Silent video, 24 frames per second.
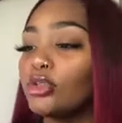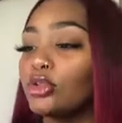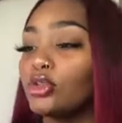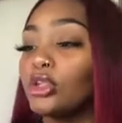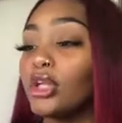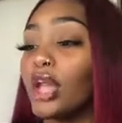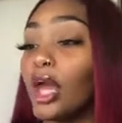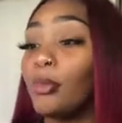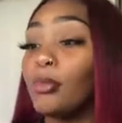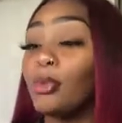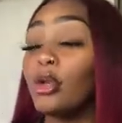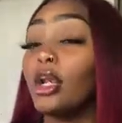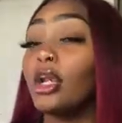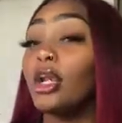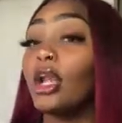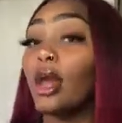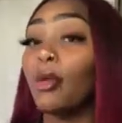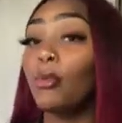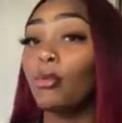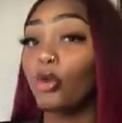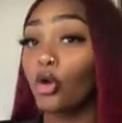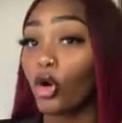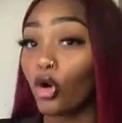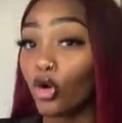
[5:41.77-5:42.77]

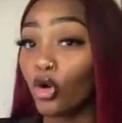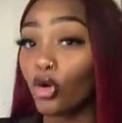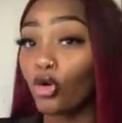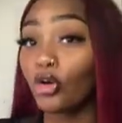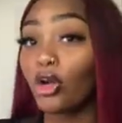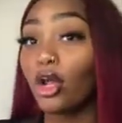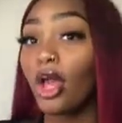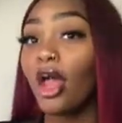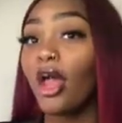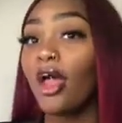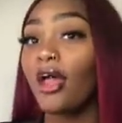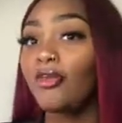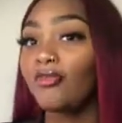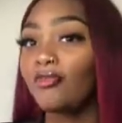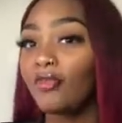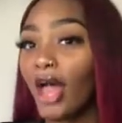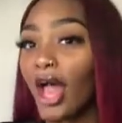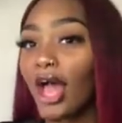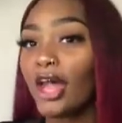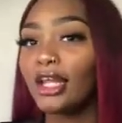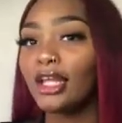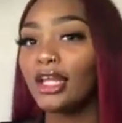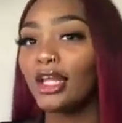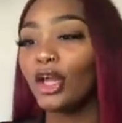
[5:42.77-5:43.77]
Lebanon
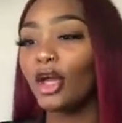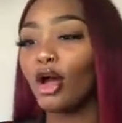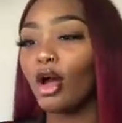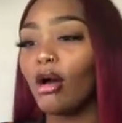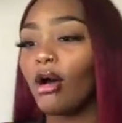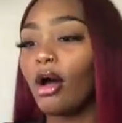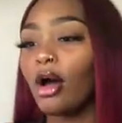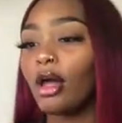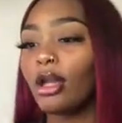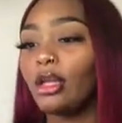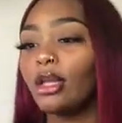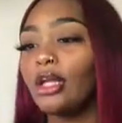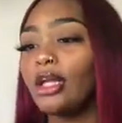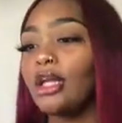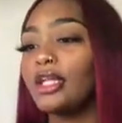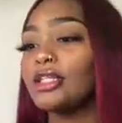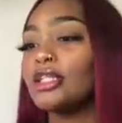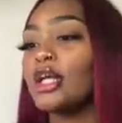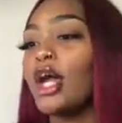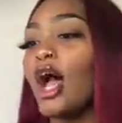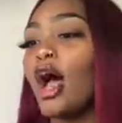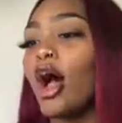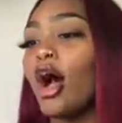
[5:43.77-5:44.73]
Valley College,